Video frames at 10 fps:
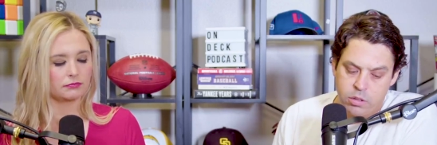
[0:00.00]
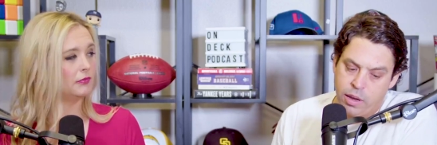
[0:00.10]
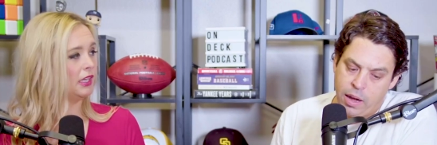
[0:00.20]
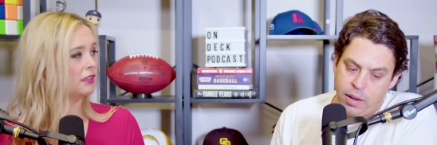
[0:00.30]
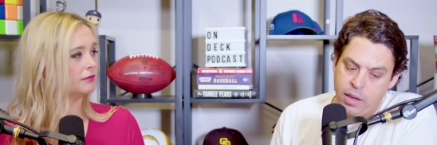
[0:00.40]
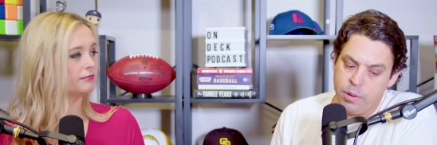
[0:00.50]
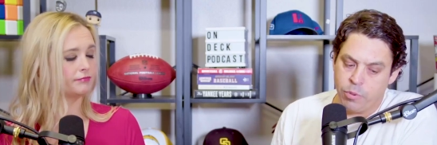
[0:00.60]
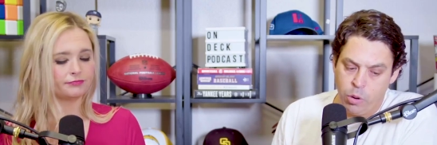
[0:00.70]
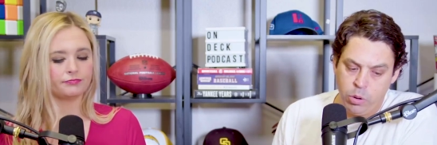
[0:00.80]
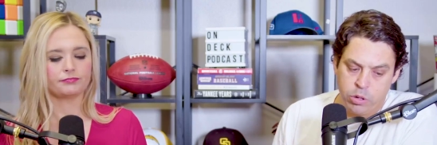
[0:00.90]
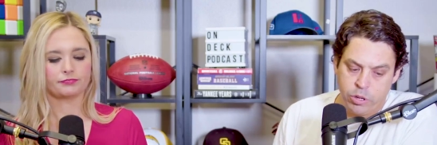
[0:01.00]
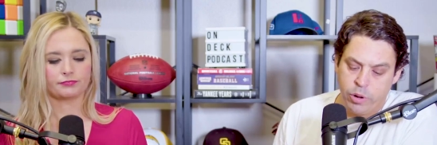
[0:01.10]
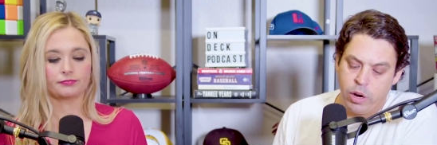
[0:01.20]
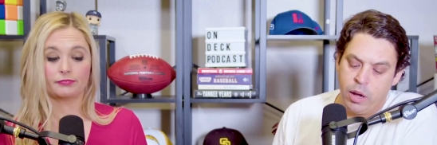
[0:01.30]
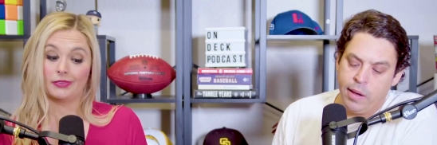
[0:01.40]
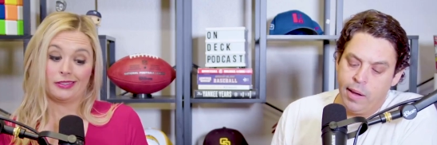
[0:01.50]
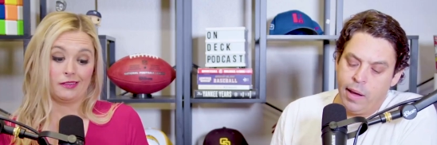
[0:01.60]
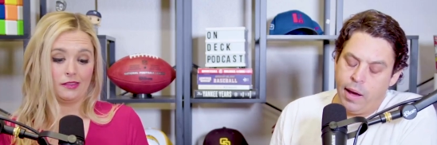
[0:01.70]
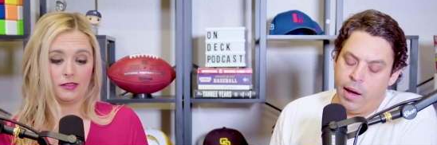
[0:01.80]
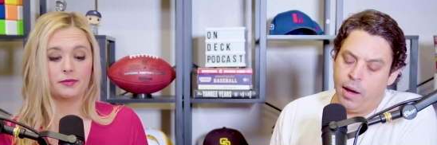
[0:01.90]
Speaker 1: kind of yeah. keep going to it?
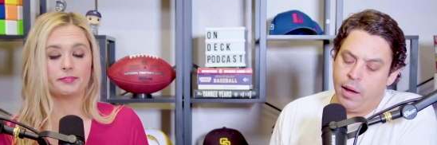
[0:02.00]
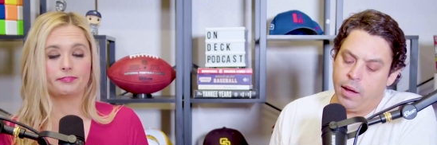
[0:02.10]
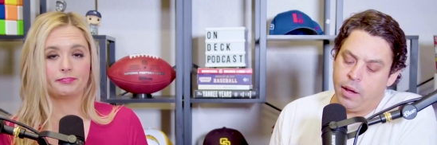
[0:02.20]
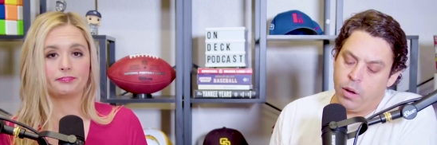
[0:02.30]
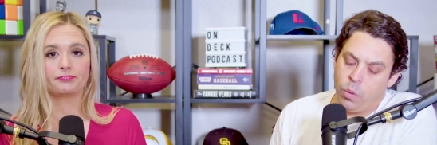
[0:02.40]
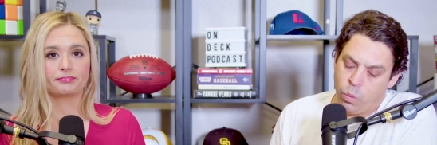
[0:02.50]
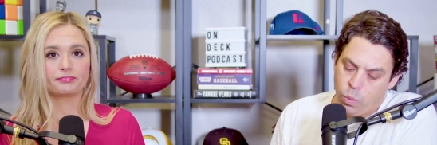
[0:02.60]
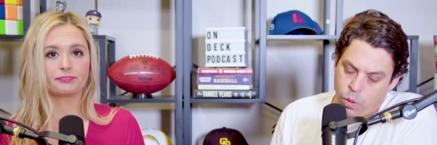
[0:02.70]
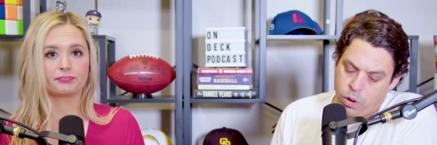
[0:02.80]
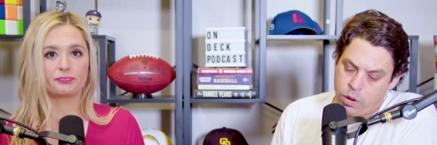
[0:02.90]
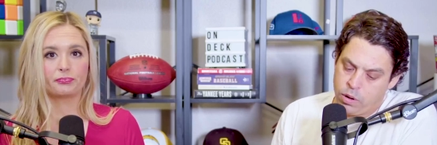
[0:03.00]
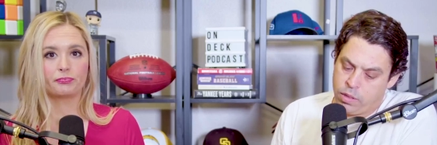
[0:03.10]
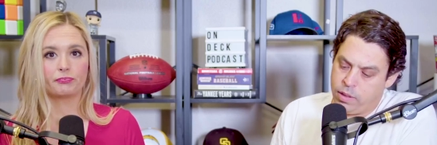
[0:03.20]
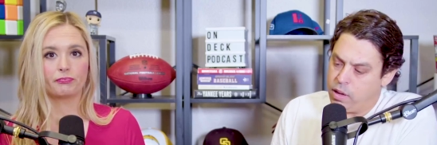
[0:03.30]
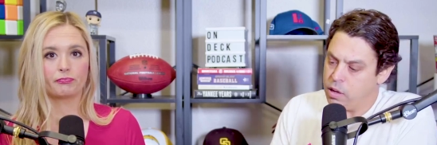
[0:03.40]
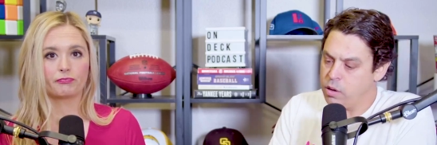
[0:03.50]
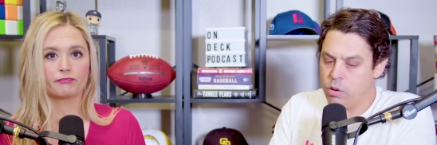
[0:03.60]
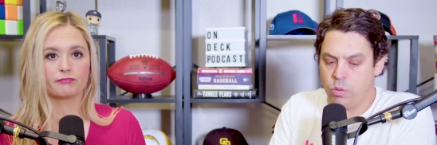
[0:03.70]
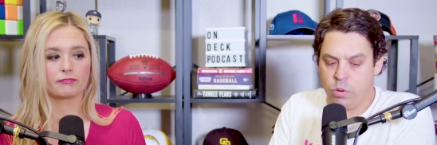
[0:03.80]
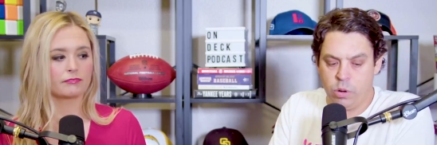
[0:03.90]
Uh, one thing,
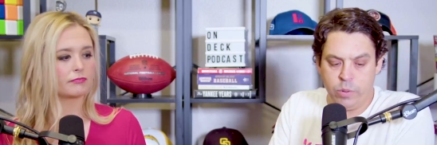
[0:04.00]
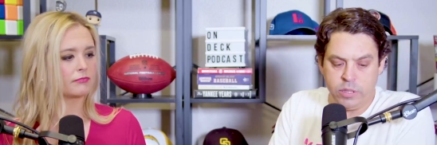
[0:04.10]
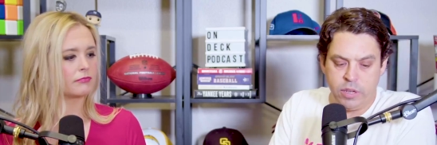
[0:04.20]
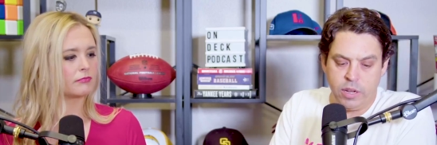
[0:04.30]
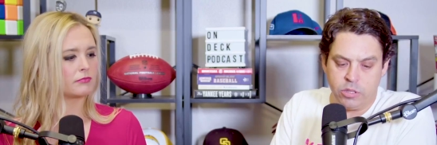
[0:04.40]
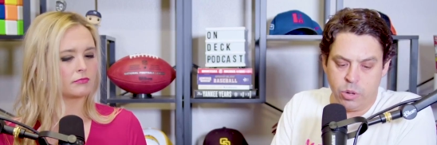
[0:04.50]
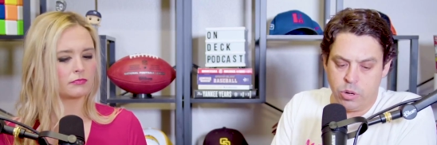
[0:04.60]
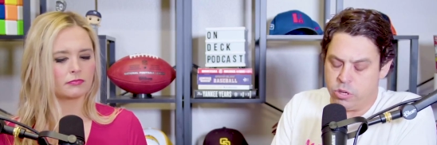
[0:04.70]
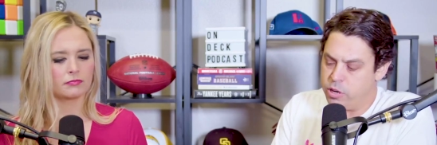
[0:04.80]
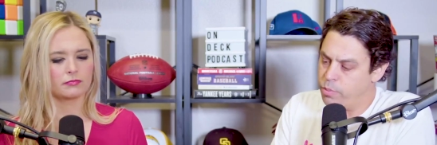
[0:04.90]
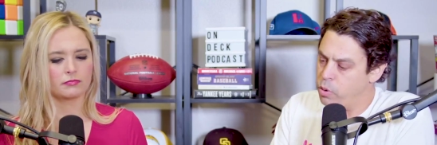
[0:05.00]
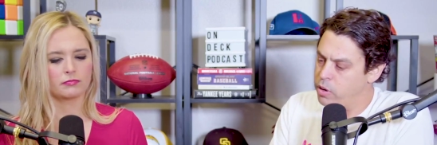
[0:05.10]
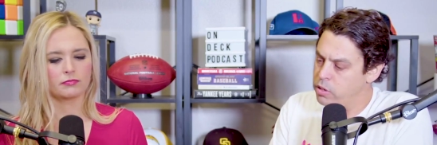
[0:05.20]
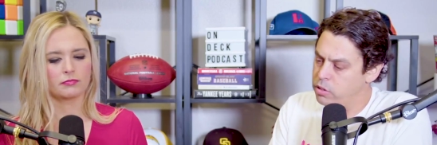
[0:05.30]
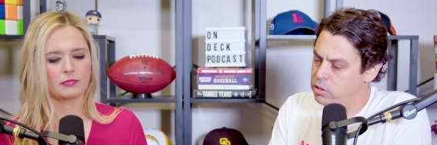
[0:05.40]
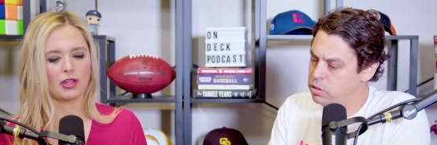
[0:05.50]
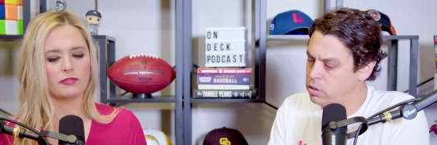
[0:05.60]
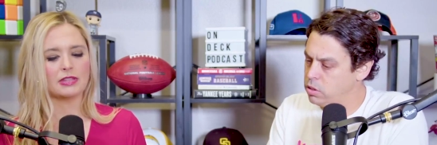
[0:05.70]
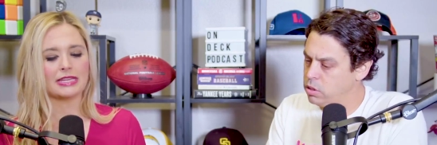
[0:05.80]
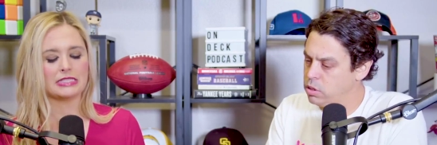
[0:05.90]
what did we say his ownership was?
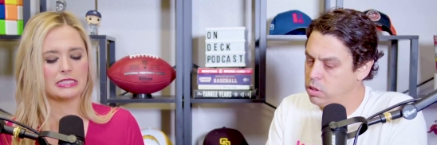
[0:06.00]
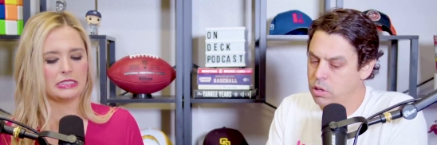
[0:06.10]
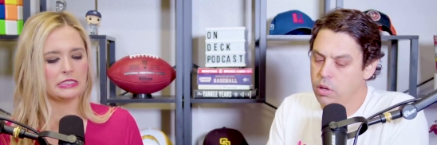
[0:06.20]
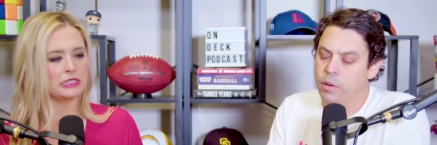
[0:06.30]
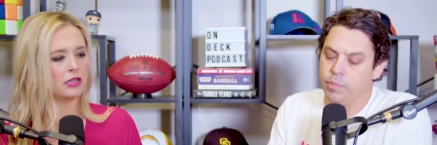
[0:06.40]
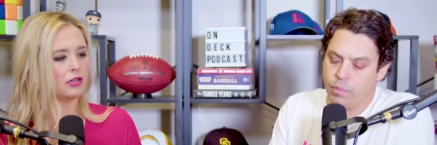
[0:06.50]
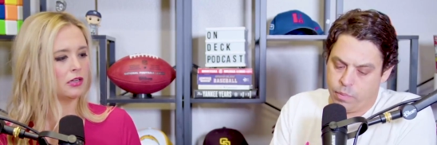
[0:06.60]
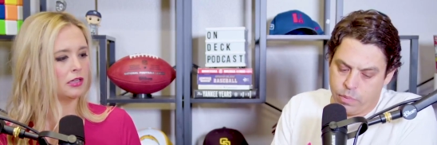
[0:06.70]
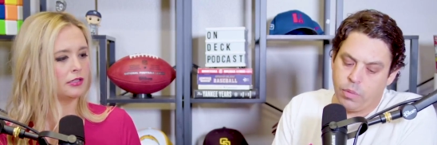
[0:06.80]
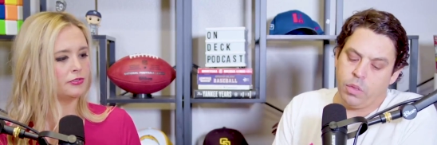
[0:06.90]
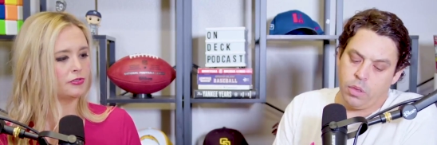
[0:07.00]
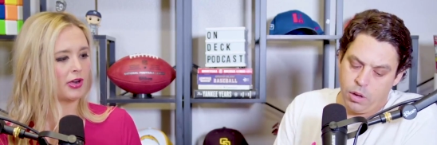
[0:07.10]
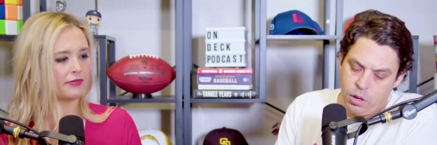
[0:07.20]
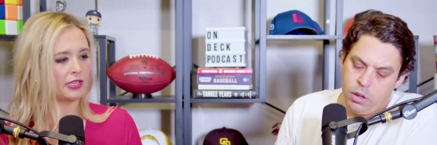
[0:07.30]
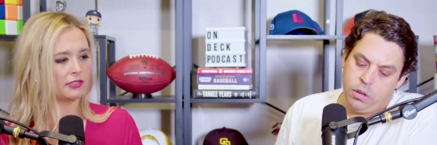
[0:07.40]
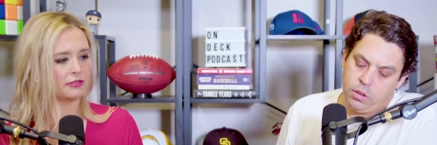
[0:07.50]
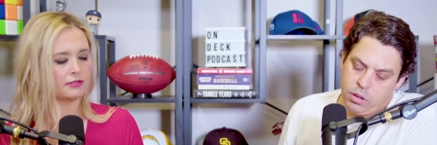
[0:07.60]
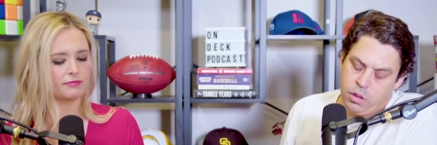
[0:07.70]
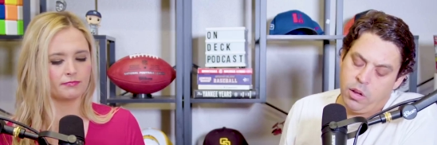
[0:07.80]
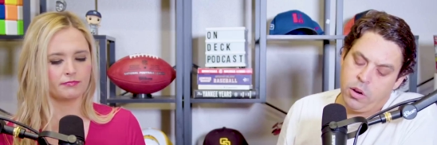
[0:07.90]
Speaker 2: 19 on DraftKings.
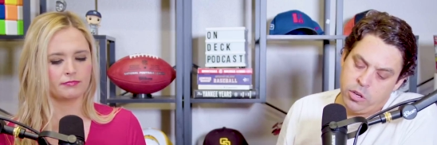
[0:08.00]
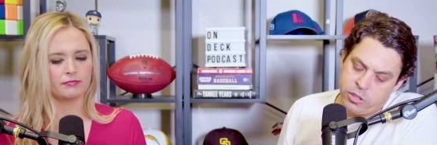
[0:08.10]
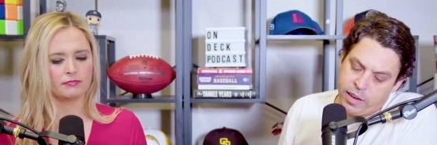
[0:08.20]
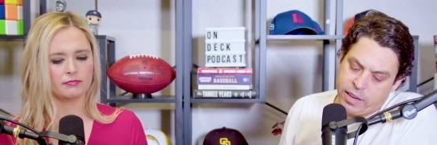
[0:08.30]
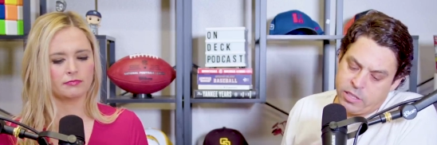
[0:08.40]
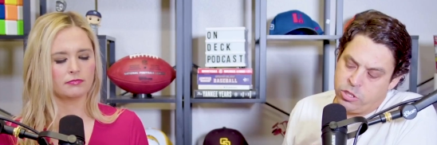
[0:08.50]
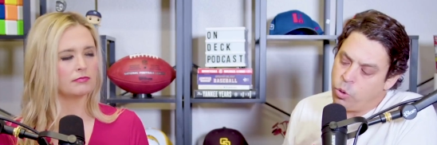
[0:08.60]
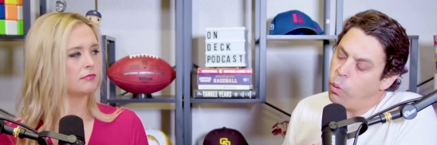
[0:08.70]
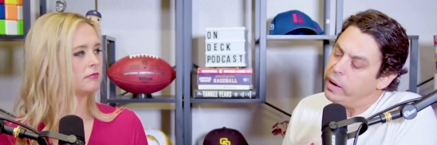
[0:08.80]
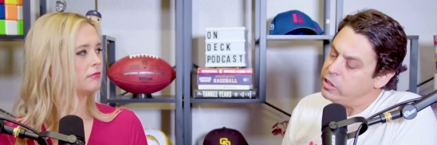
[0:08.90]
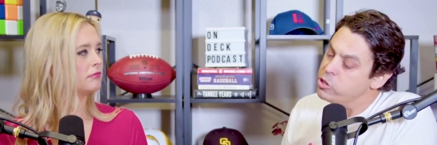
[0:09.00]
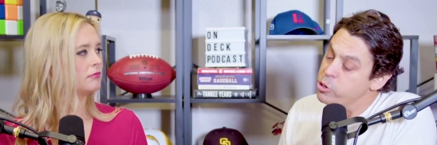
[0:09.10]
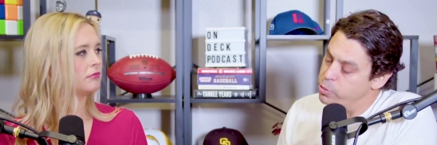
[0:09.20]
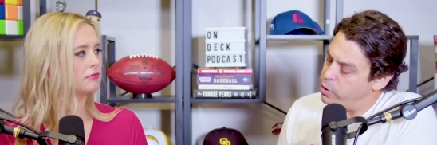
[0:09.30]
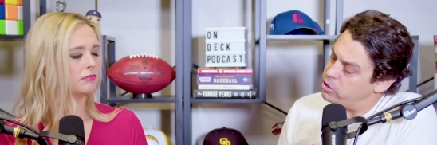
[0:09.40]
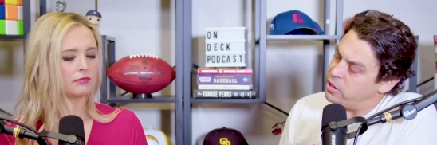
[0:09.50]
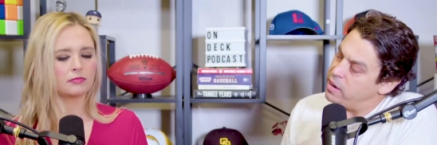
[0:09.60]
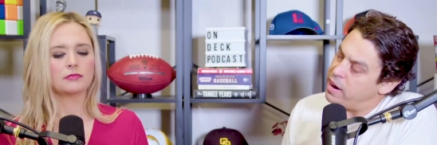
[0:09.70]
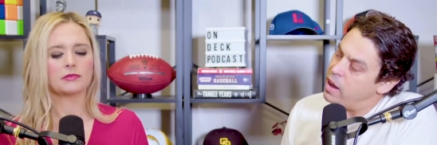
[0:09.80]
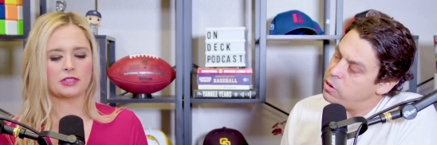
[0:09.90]
Speaker 1: Looks like it's 22%
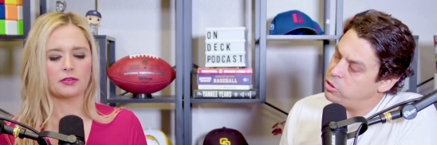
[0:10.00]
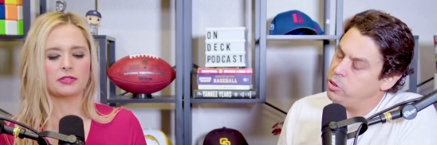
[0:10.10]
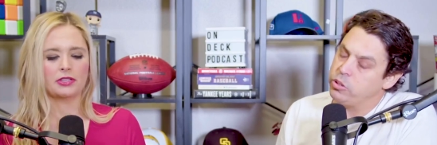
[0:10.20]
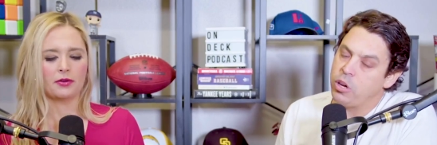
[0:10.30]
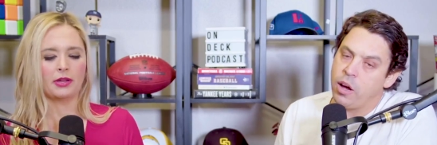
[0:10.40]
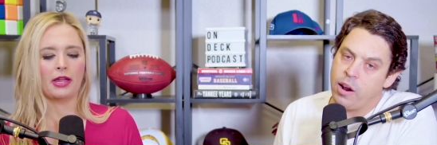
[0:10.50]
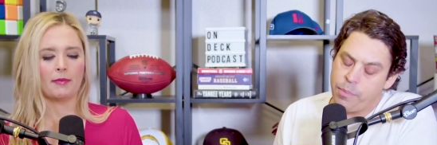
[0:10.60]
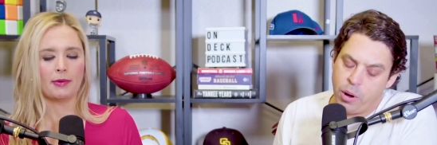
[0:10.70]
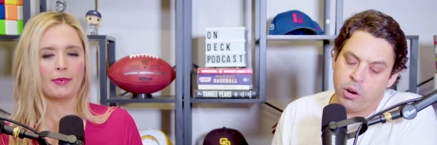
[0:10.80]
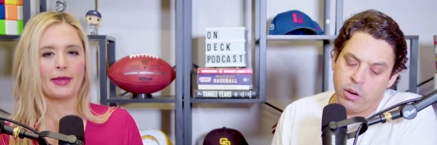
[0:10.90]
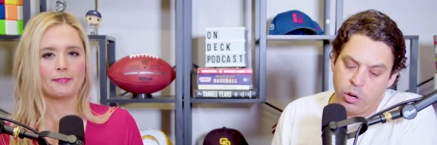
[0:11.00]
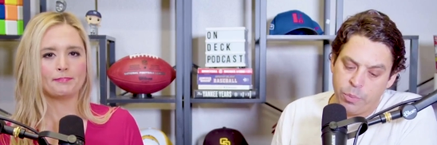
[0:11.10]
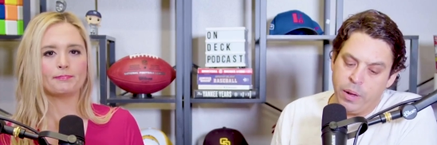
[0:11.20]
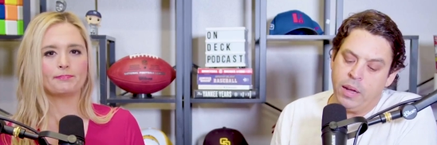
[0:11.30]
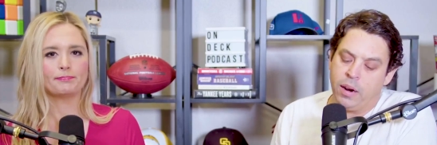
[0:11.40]
now, so, so it's gone up, up a, little bit.